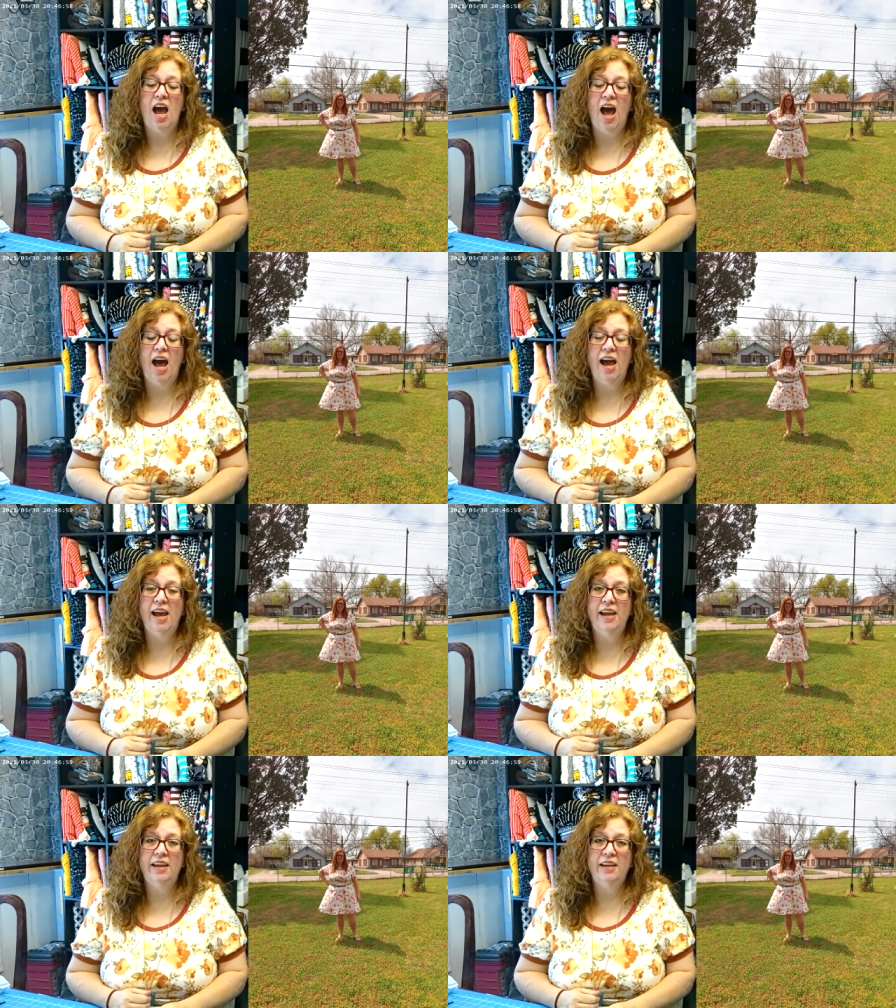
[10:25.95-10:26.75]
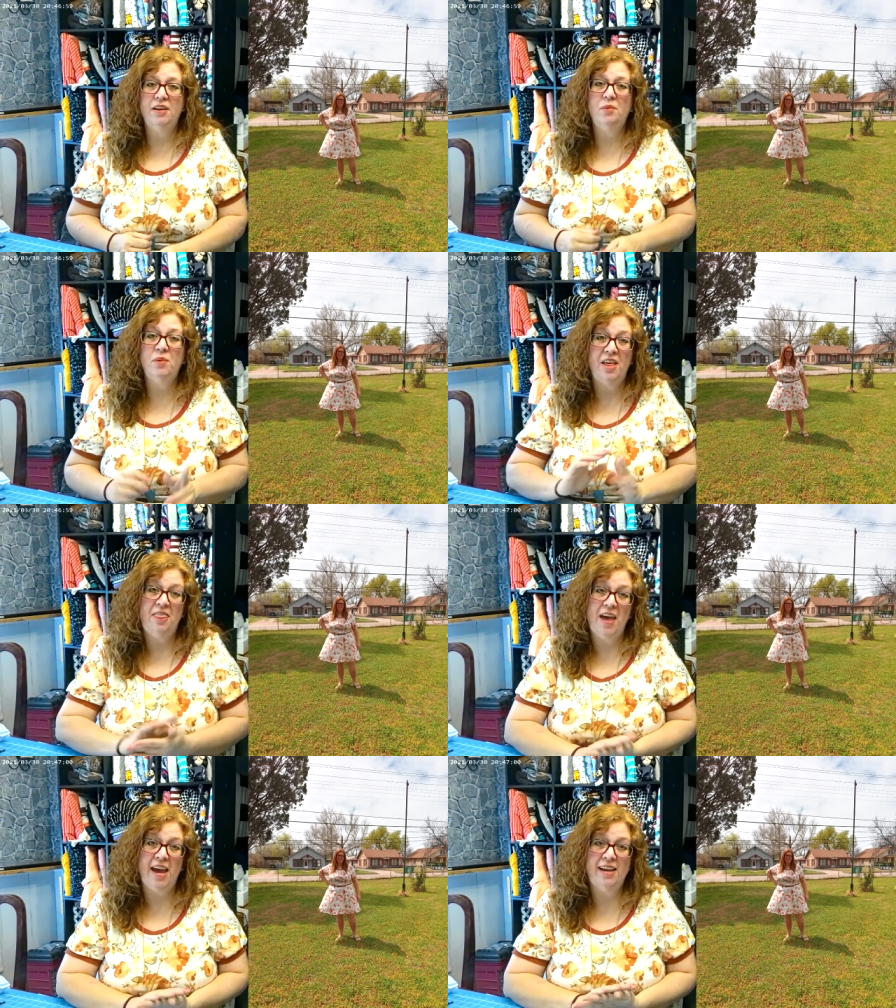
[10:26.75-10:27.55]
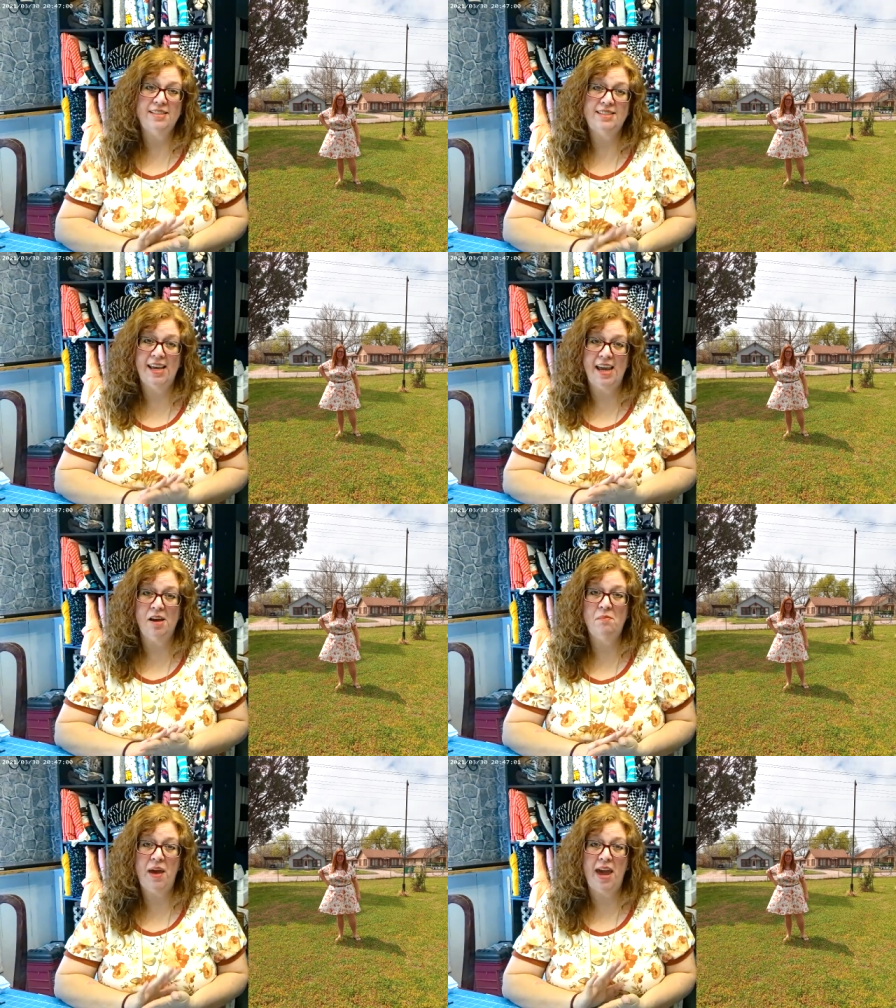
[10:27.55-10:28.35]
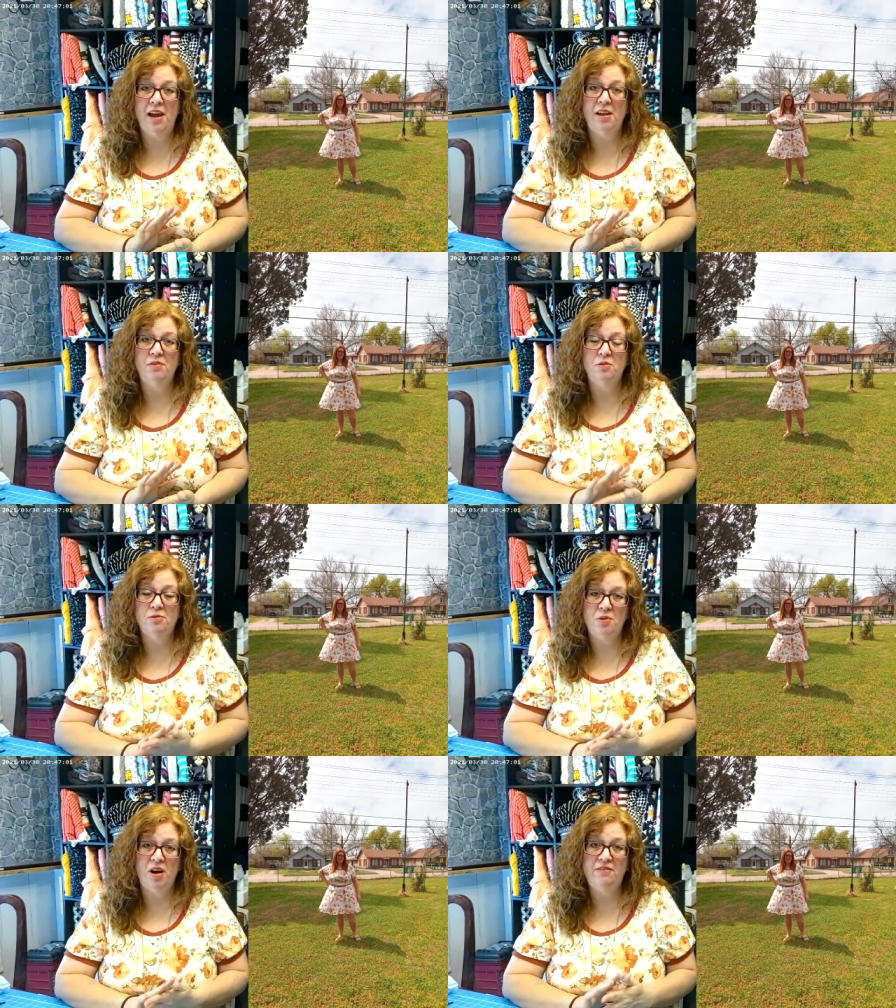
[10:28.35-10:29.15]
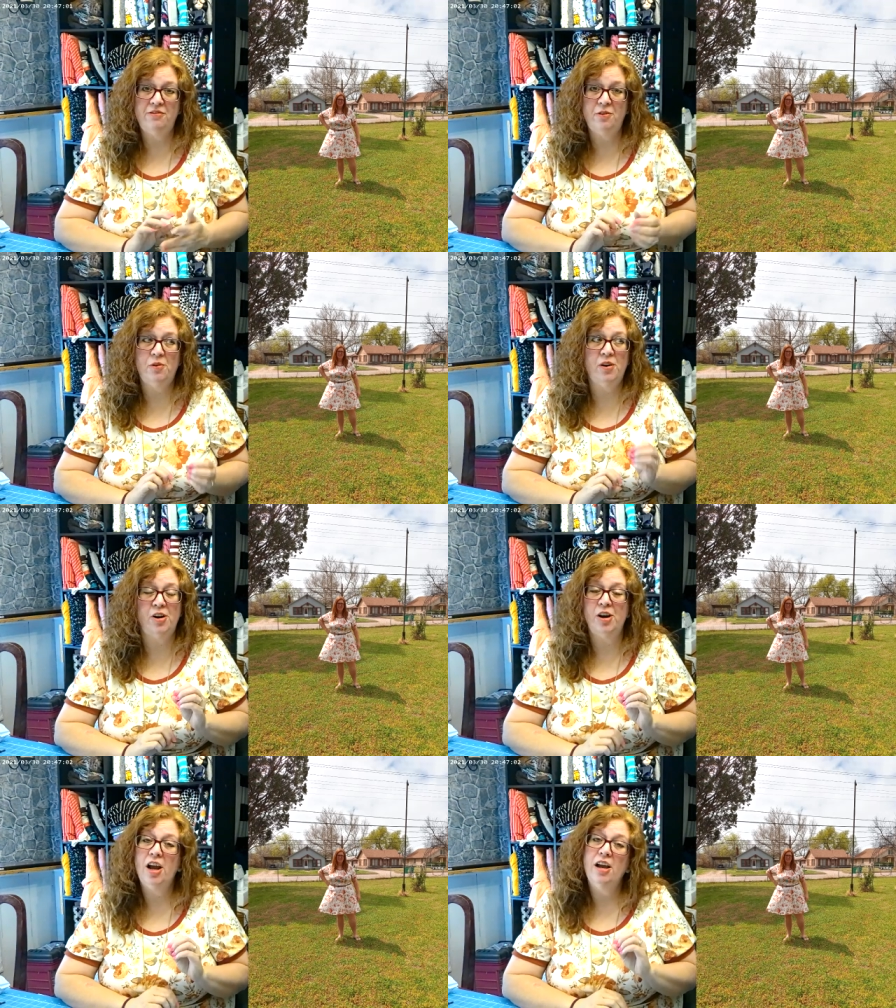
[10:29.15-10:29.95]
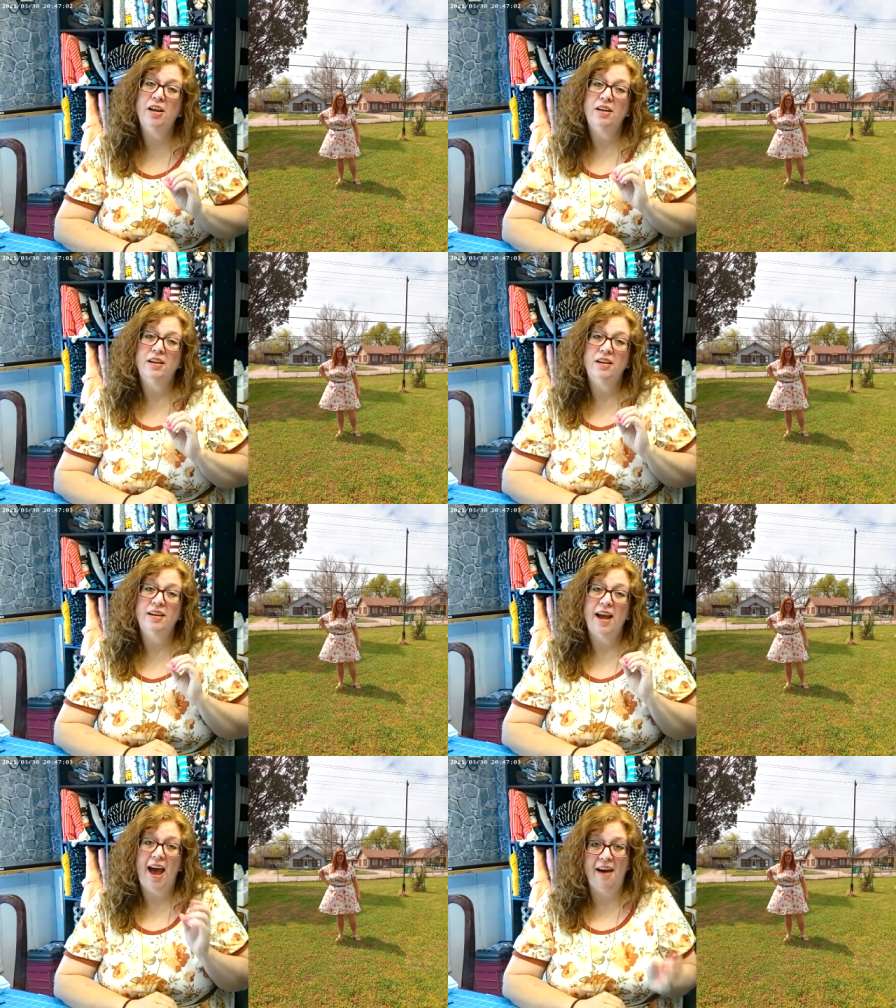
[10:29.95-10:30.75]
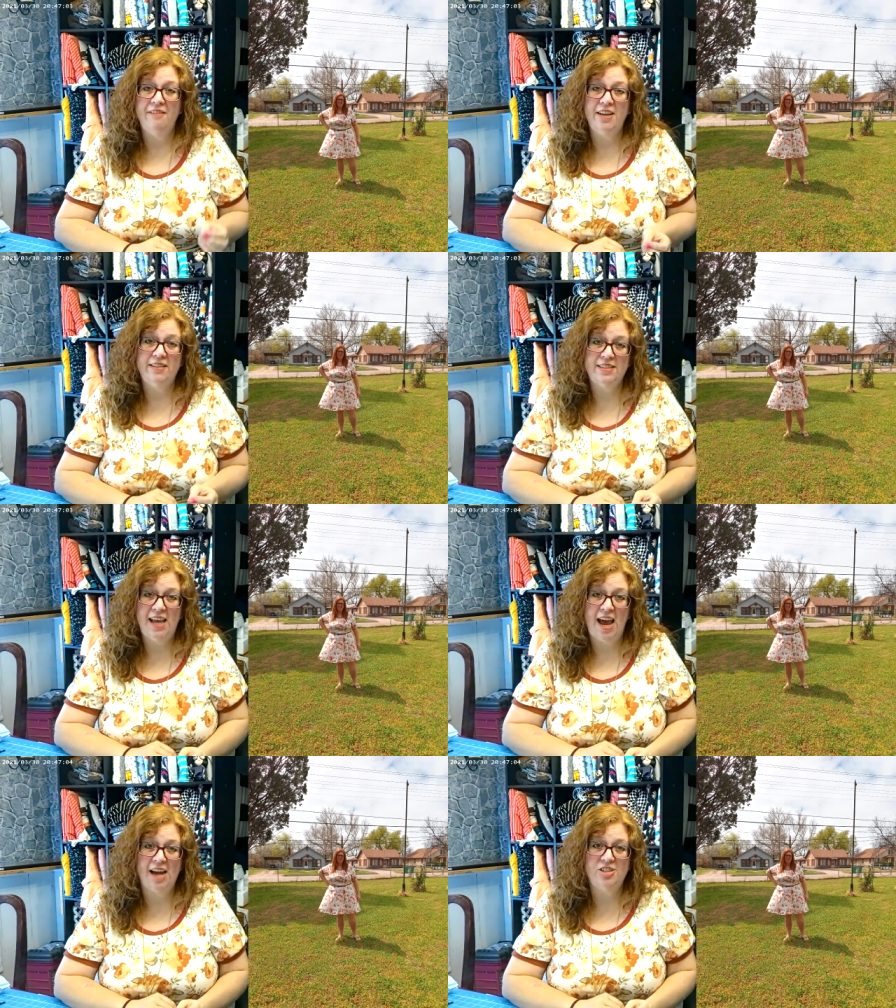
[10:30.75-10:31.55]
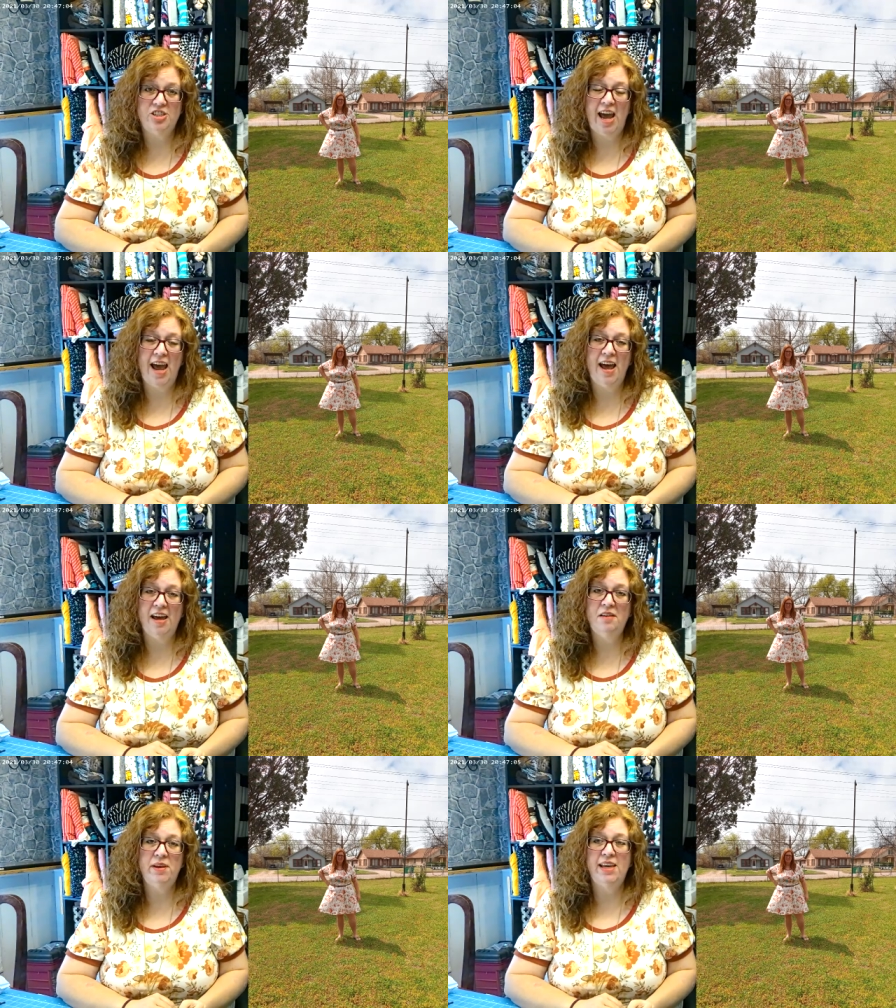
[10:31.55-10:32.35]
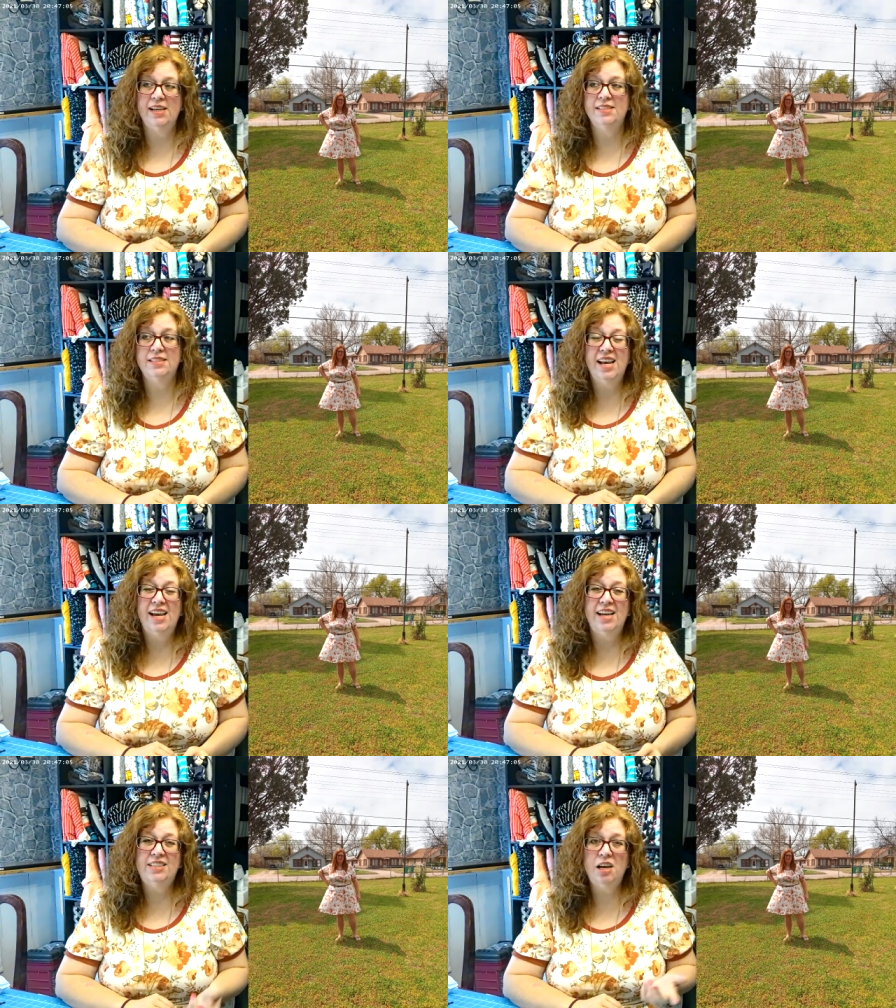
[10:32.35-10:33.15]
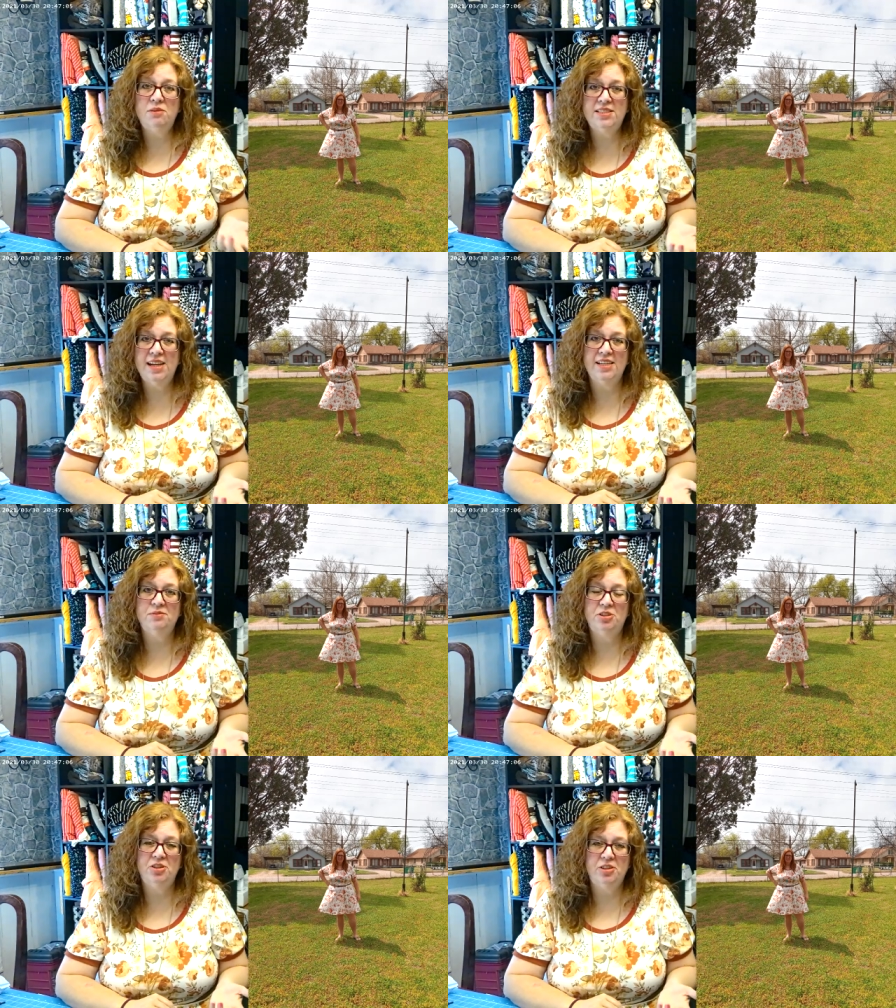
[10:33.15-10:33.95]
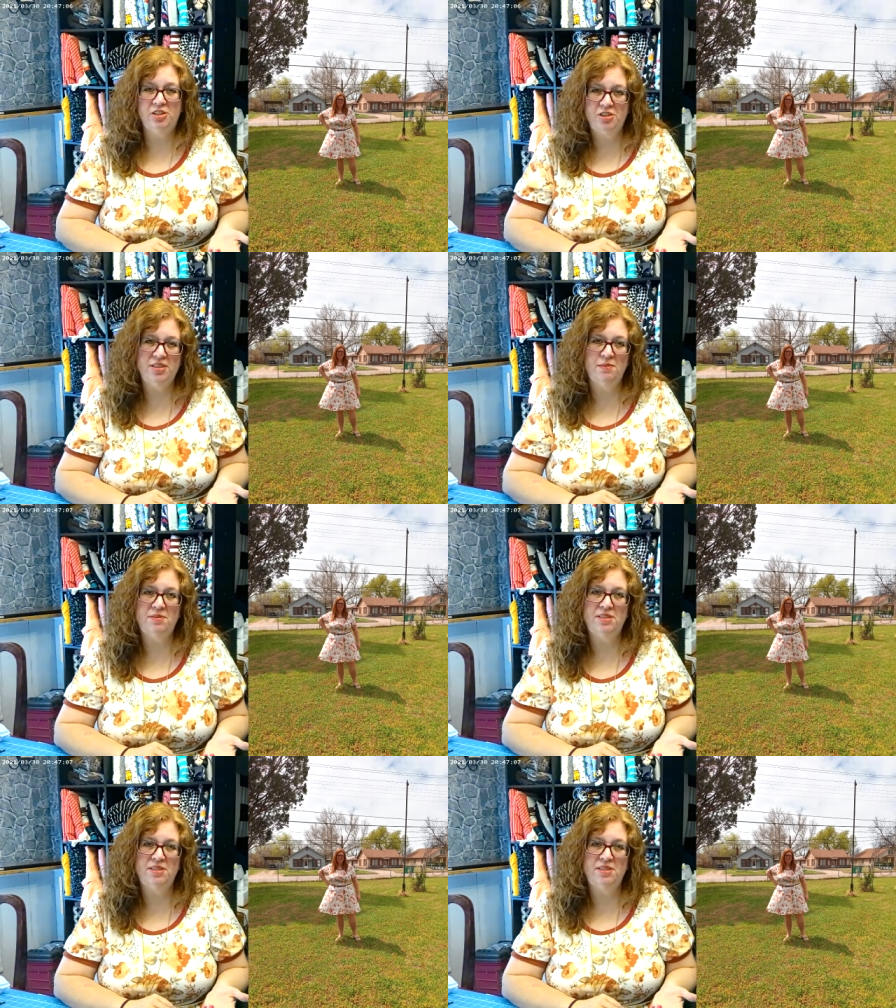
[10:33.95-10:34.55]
I want to thank Sam and Ruan for having this hashtag because it's always nice when you can use up